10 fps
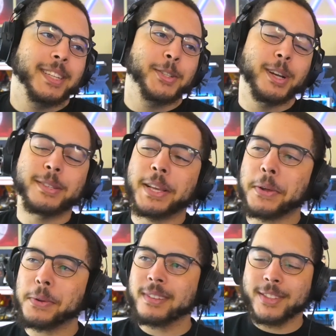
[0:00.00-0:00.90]
Shouts
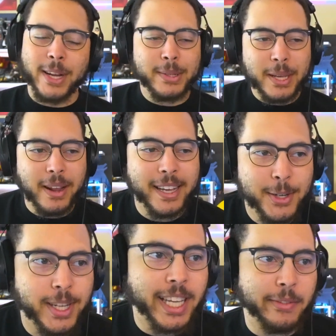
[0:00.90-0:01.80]
out
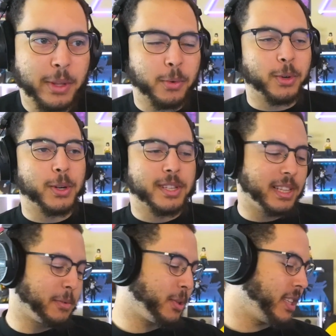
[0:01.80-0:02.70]
Aisha giving the words
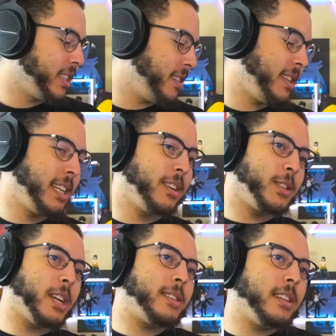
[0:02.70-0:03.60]
Liliruca needed to hear.
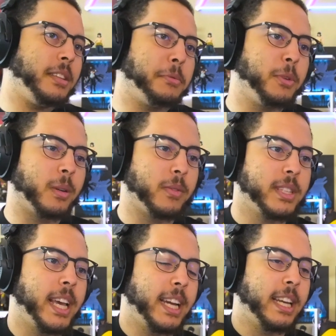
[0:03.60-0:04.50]
Shouts out Liliruca for
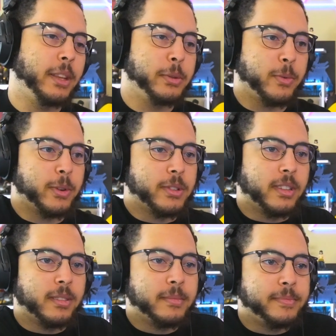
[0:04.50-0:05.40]
taking in those words, you know.